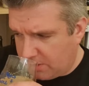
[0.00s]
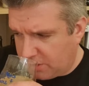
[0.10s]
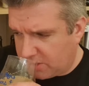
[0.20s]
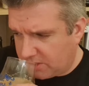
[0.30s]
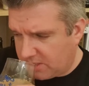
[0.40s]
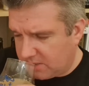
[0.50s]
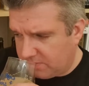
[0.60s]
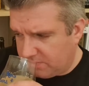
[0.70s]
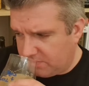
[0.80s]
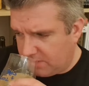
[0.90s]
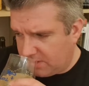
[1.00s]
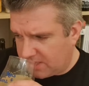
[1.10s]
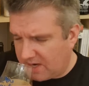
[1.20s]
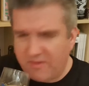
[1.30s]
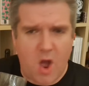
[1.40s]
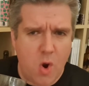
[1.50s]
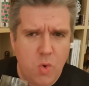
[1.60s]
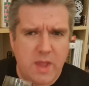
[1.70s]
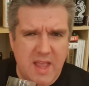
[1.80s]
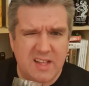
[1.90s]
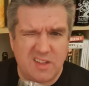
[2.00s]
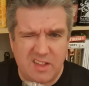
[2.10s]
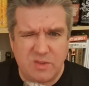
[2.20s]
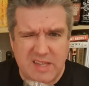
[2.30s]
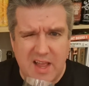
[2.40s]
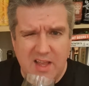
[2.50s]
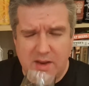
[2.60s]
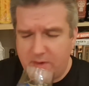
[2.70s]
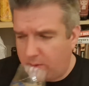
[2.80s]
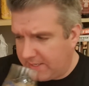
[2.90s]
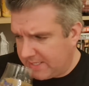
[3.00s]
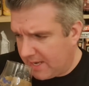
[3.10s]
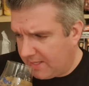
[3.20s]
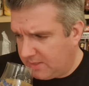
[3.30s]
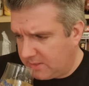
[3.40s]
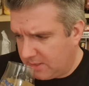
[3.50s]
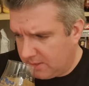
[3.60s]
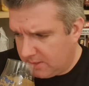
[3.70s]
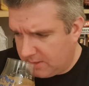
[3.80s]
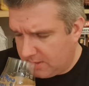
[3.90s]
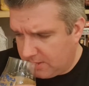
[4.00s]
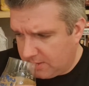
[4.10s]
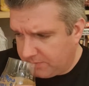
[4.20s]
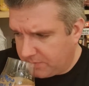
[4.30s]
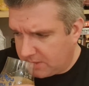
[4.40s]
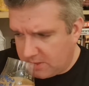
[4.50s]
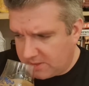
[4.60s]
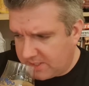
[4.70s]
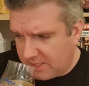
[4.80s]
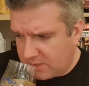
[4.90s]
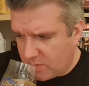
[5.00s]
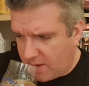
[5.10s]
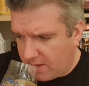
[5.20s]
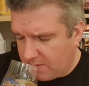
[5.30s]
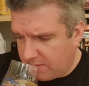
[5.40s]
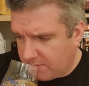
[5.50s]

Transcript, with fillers: just because it's it's kind of oaky and it's got those kind of oaky tannins. It's not silly sweet.